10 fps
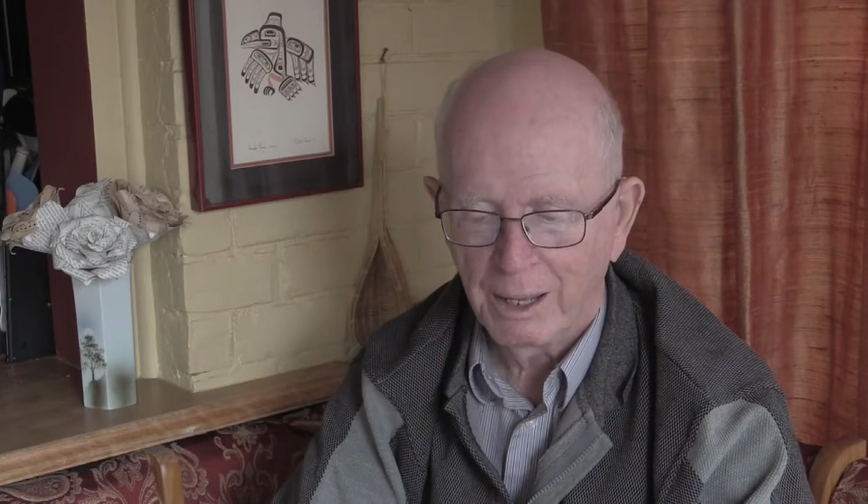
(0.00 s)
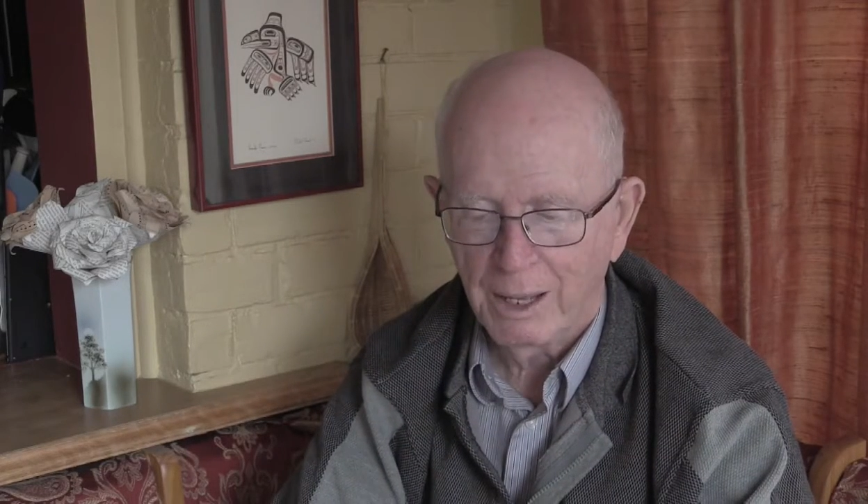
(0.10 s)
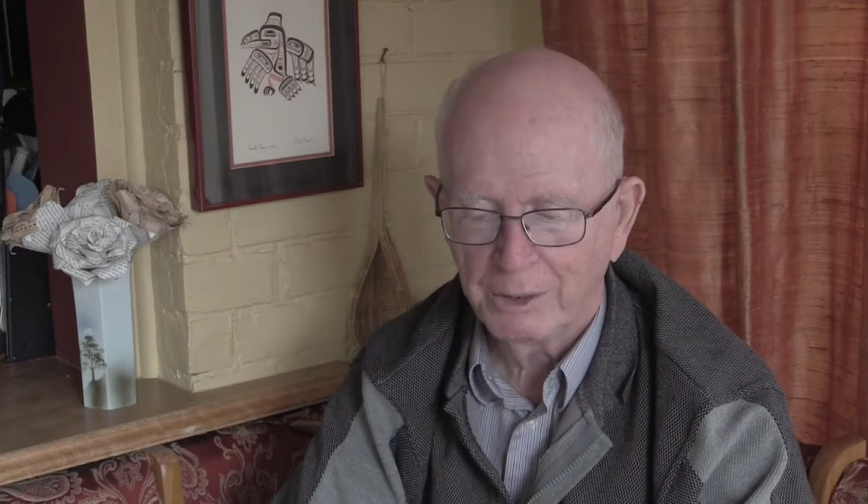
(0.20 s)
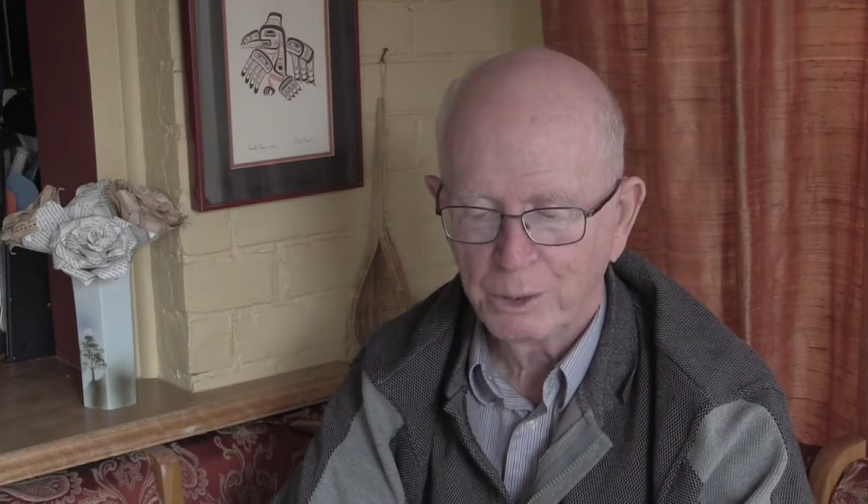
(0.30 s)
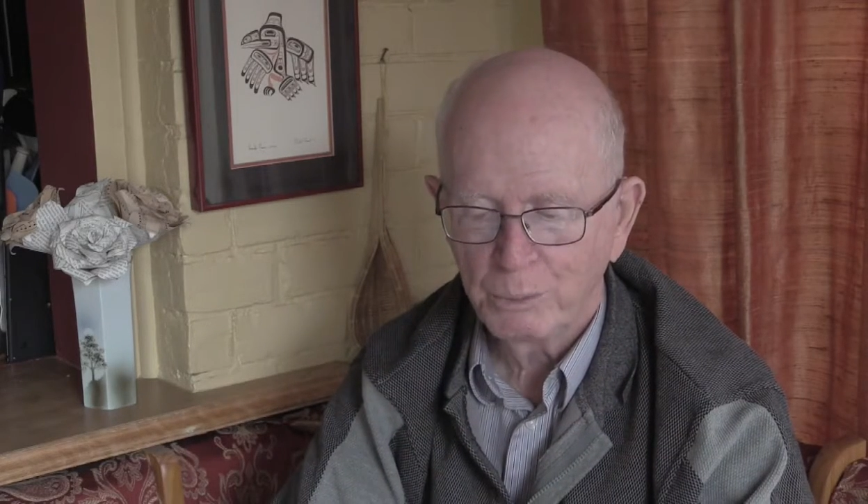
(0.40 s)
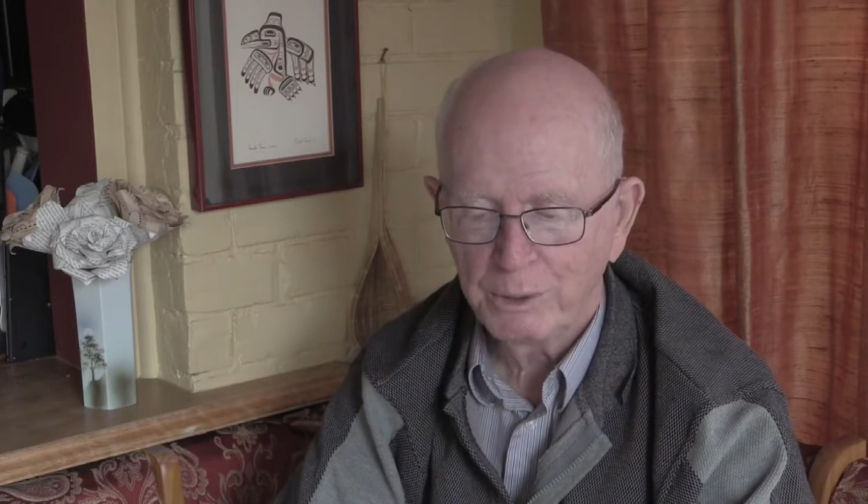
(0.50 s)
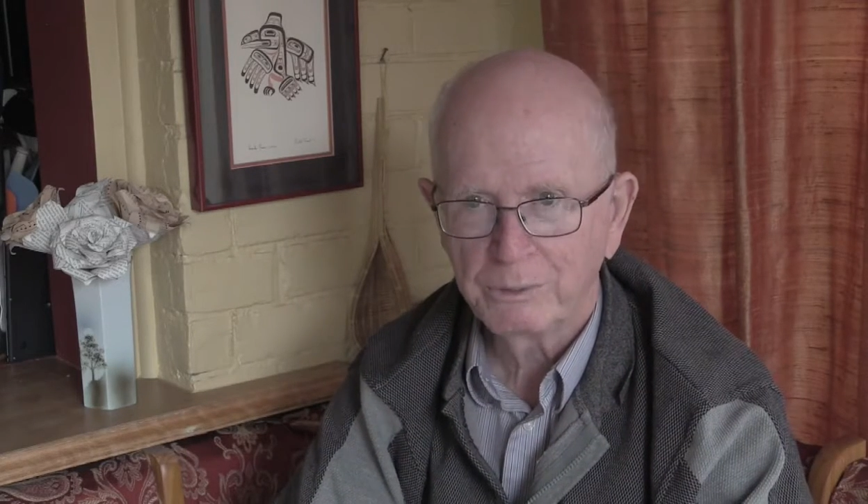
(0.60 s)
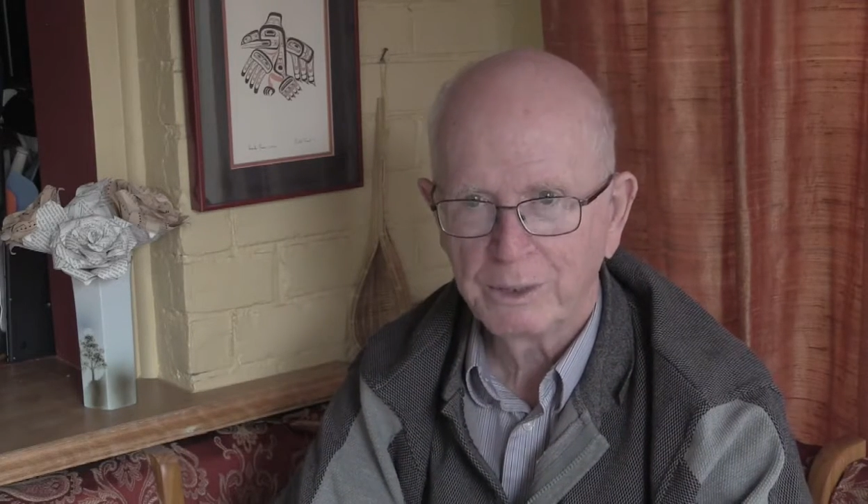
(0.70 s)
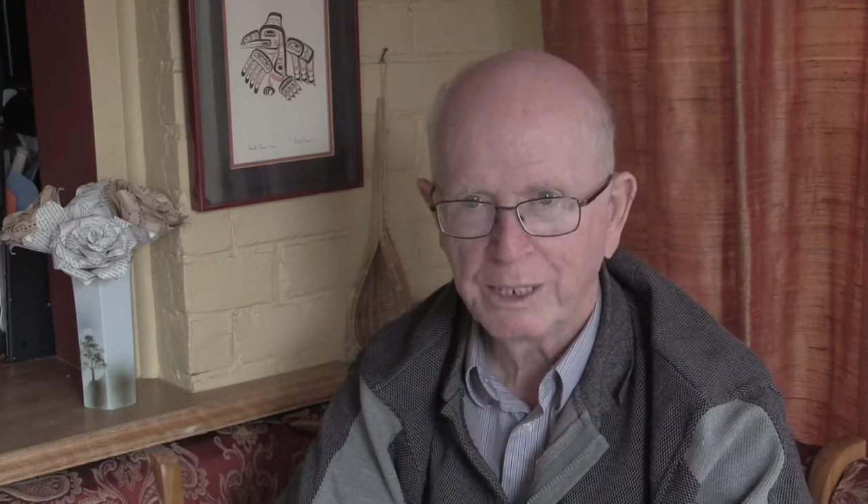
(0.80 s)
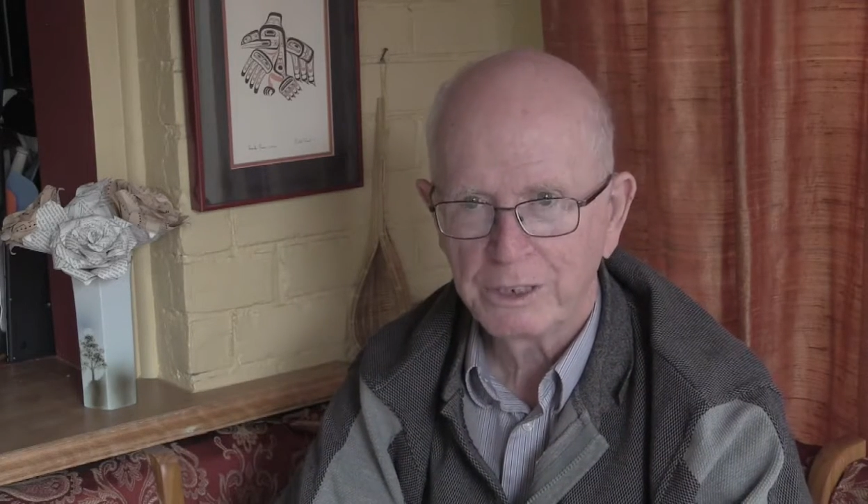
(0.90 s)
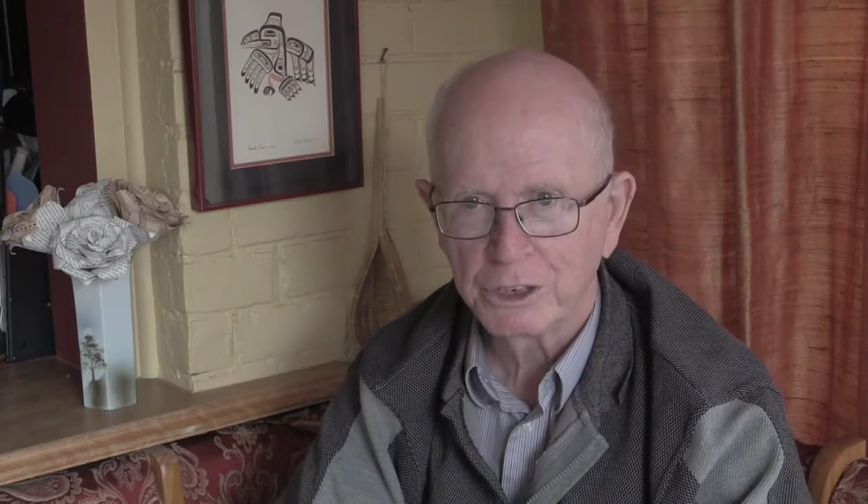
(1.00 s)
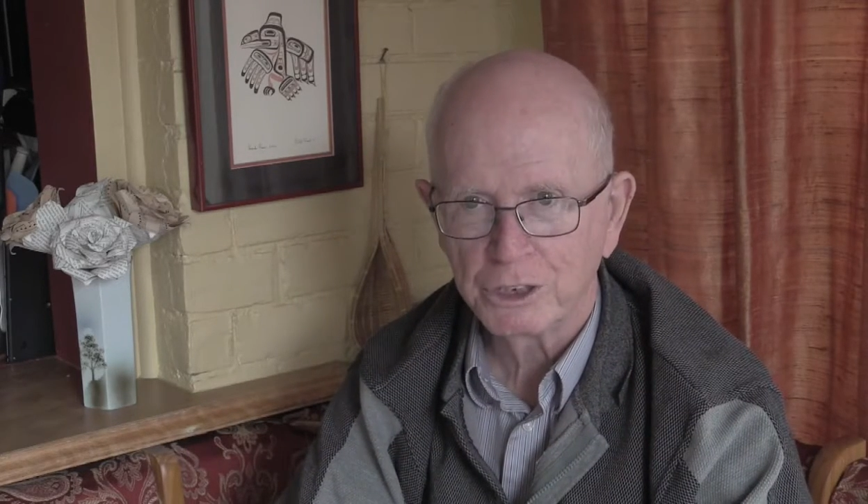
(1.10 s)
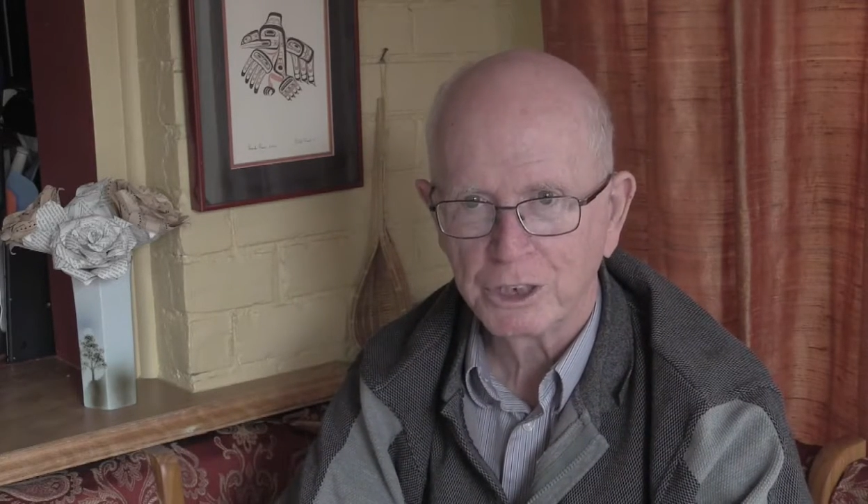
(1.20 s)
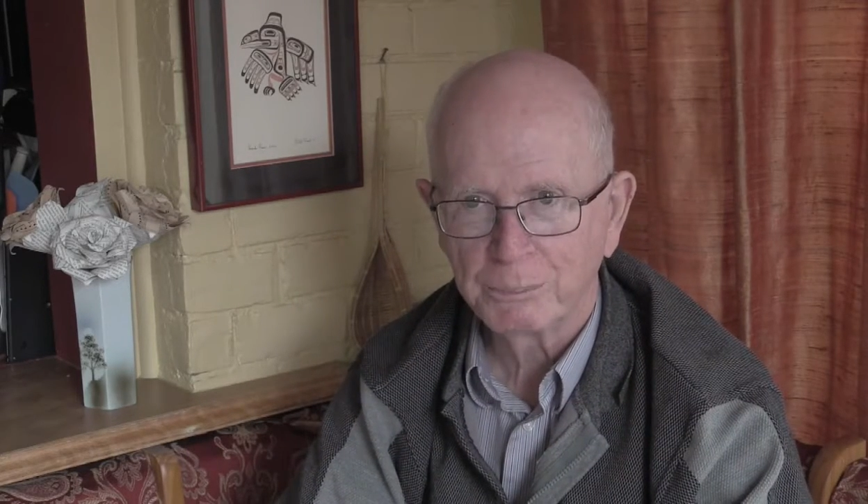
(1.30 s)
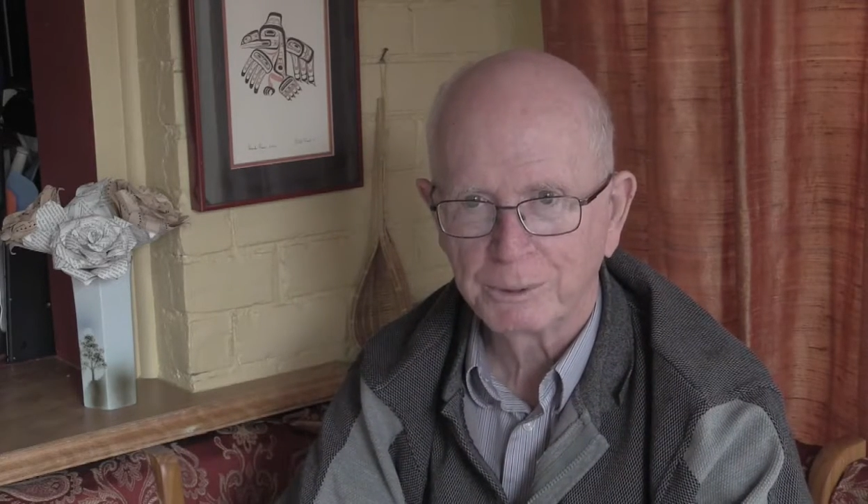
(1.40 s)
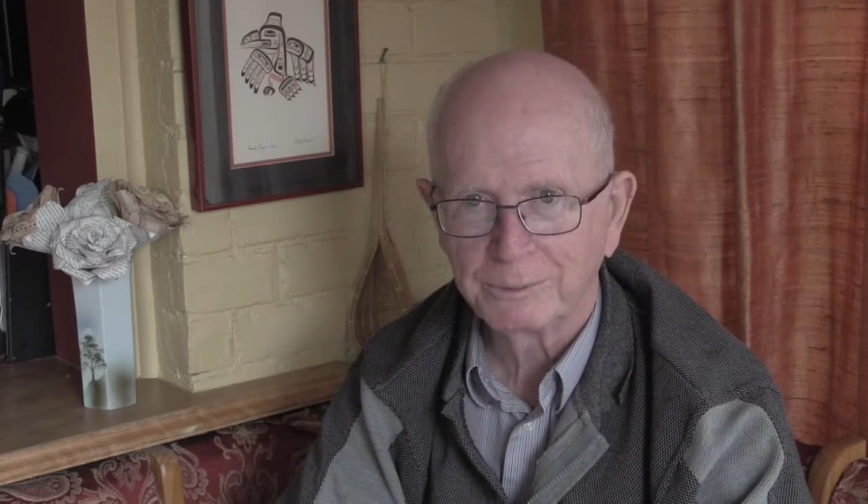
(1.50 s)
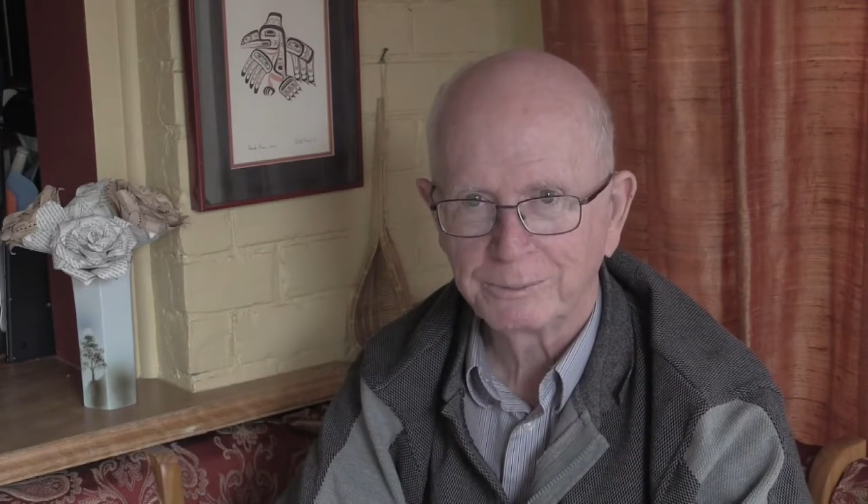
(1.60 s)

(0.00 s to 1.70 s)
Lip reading: on the relationship.